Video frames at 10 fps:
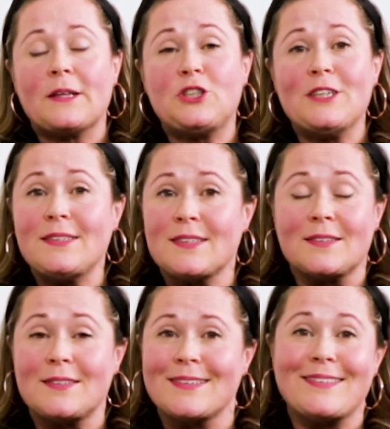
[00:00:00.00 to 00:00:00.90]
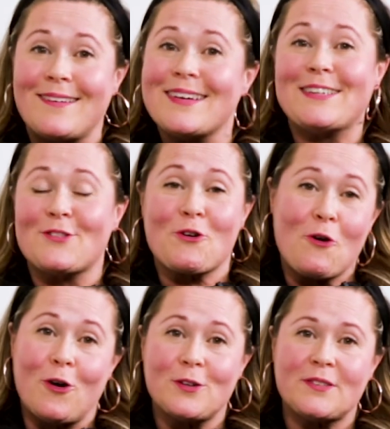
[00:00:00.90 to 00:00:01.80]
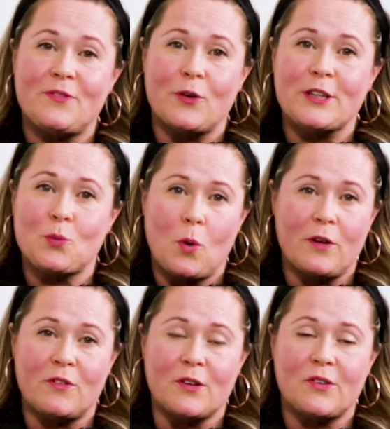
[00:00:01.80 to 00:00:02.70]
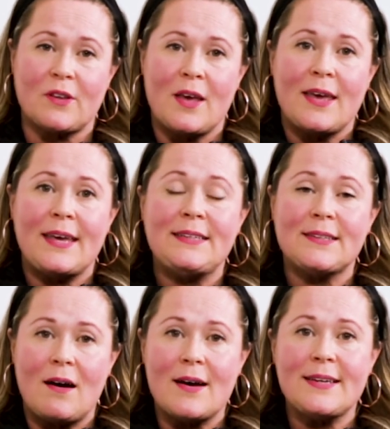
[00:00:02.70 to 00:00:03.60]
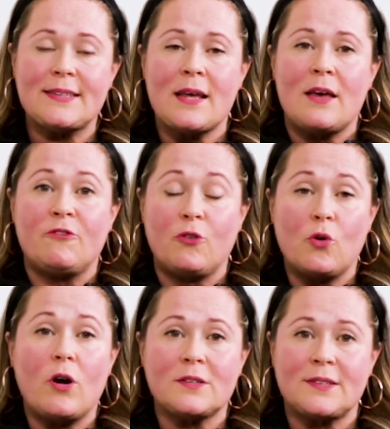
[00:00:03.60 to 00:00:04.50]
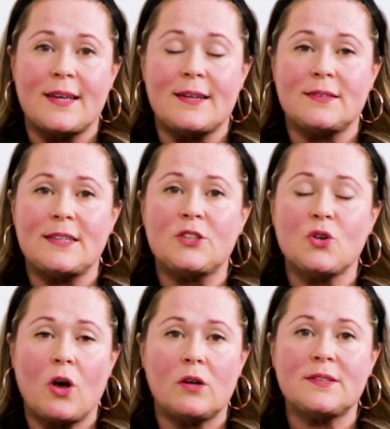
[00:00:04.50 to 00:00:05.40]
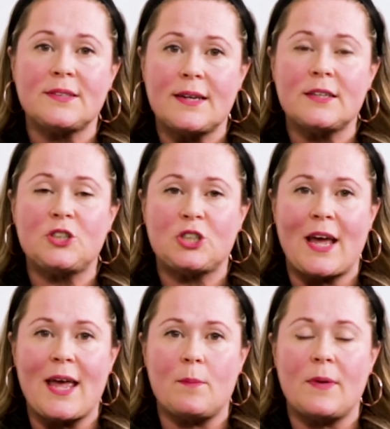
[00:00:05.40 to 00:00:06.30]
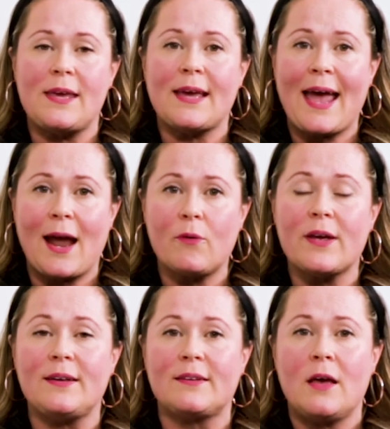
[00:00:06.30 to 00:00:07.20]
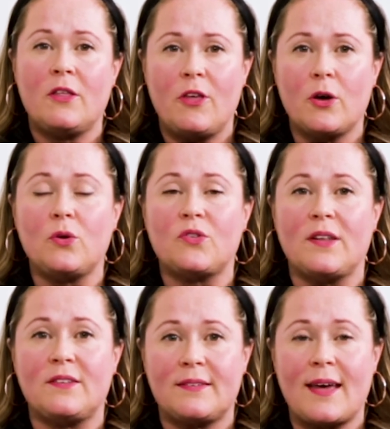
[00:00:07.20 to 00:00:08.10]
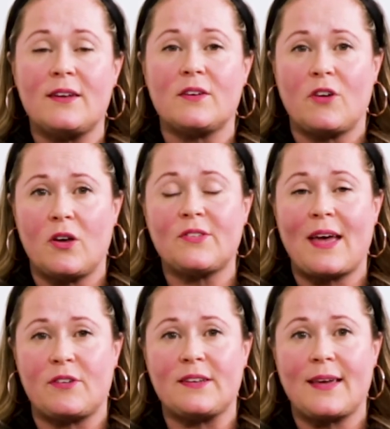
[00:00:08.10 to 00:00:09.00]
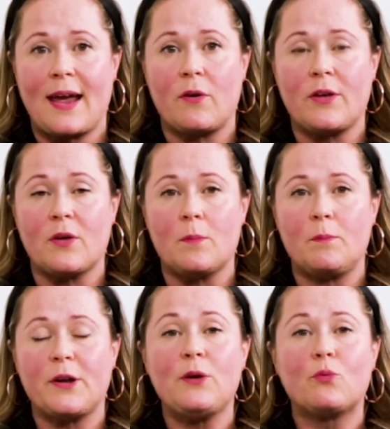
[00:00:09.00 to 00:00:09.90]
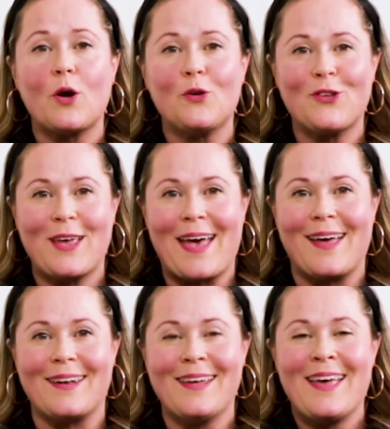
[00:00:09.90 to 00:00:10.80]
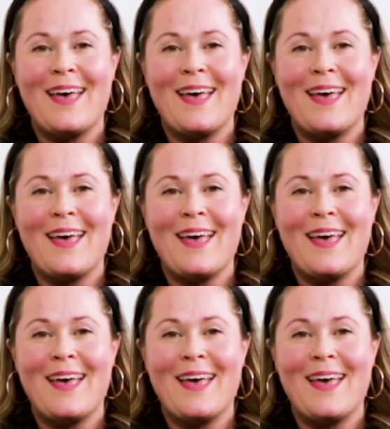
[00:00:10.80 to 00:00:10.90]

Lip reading: Jesus died on the cross for each one of us. He died for our sins. He took our sin and shame. He carried those instead of us having to carry them. But he rose again.